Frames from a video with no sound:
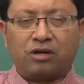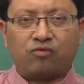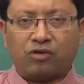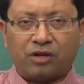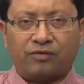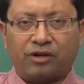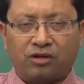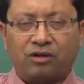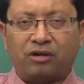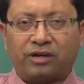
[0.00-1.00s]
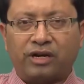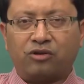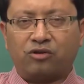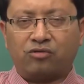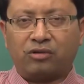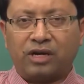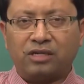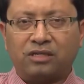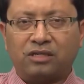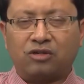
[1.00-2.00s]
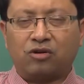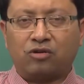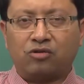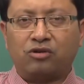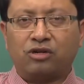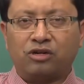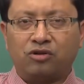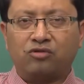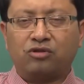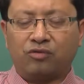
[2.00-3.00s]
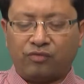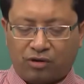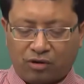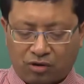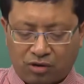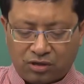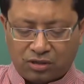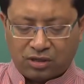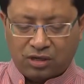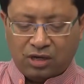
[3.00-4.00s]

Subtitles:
whatever you are trying to utilize in order to reduce the overall cost.